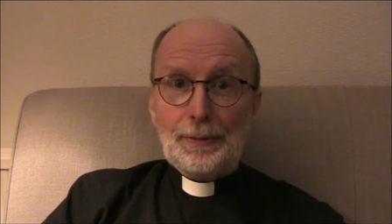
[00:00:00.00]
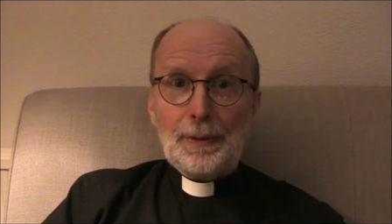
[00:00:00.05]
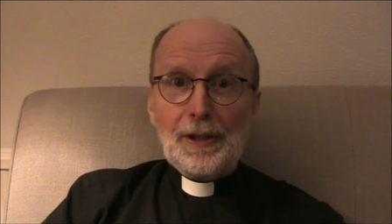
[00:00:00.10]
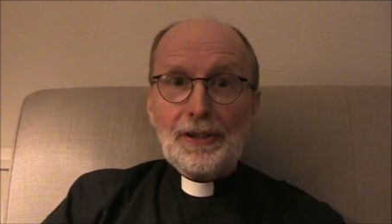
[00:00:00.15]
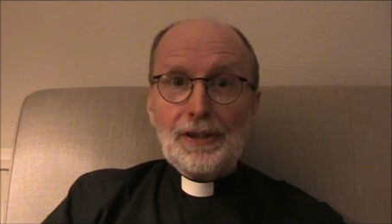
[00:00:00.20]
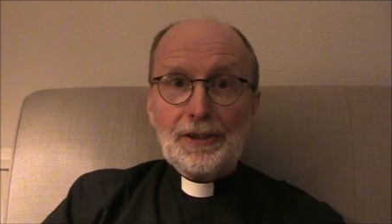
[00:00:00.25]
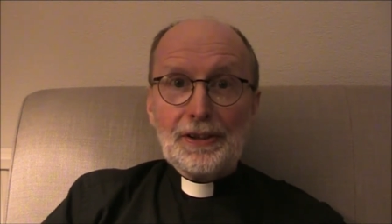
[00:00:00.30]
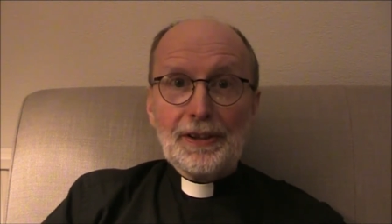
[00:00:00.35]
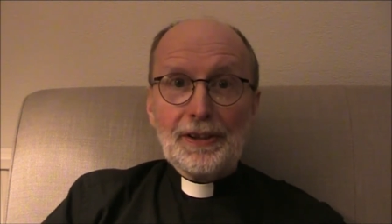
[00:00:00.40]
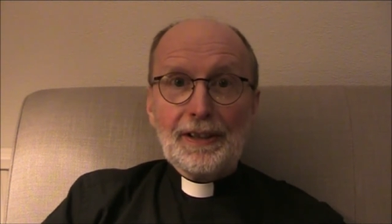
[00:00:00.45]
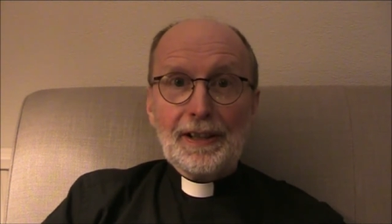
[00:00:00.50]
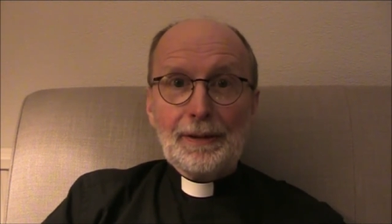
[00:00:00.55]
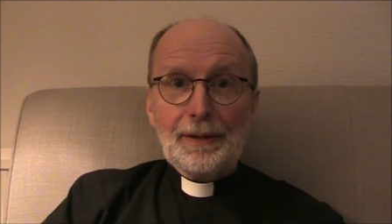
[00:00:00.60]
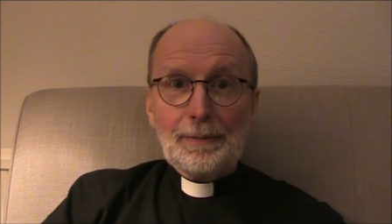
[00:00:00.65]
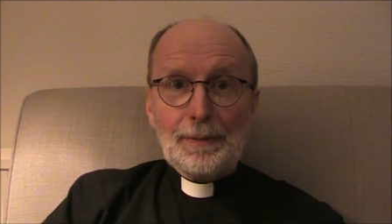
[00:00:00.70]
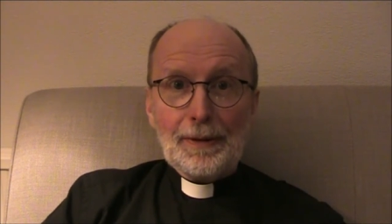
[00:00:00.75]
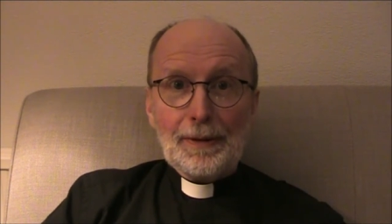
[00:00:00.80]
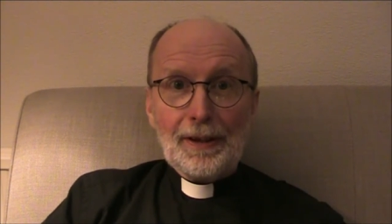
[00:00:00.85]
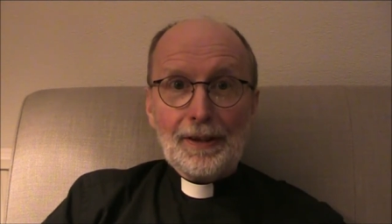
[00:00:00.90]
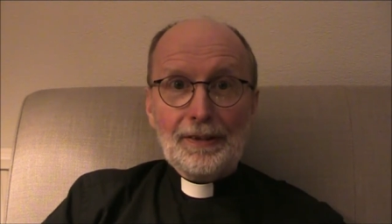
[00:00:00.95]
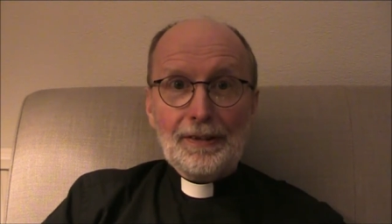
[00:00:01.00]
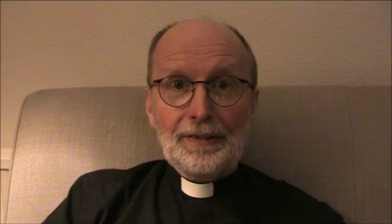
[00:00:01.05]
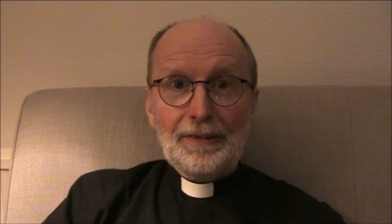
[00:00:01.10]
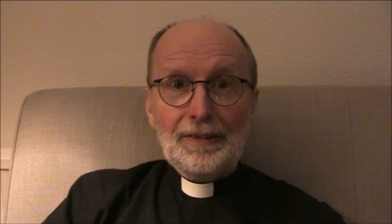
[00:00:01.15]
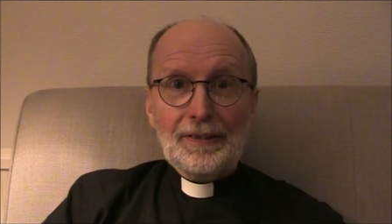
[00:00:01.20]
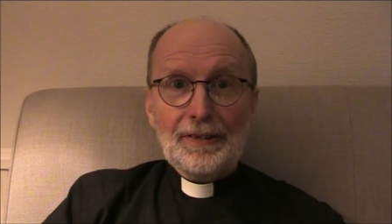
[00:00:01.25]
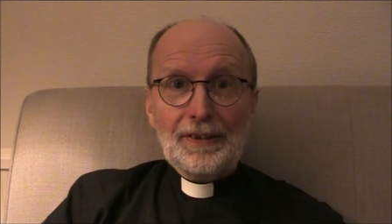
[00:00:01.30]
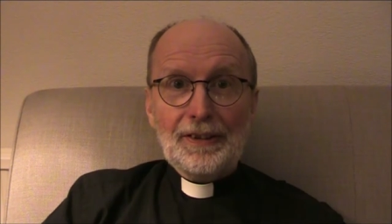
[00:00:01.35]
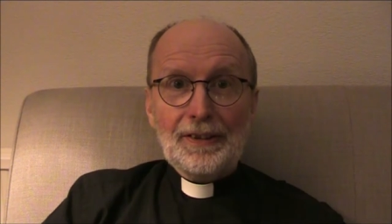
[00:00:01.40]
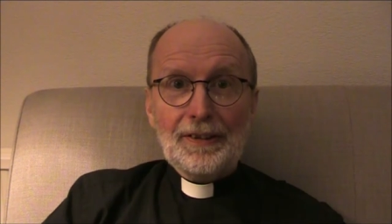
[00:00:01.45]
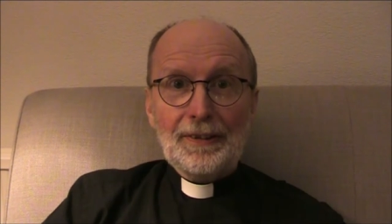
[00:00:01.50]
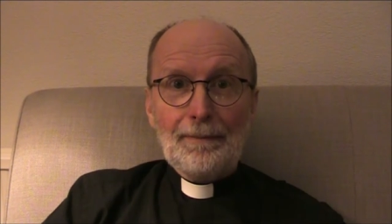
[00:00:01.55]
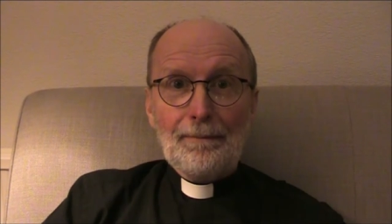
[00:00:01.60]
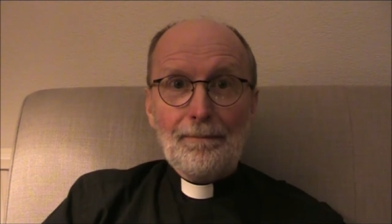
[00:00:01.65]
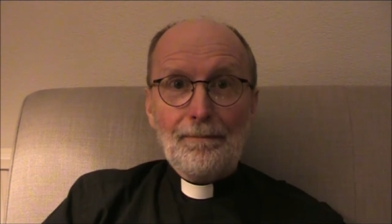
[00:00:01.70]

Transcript: recently wrote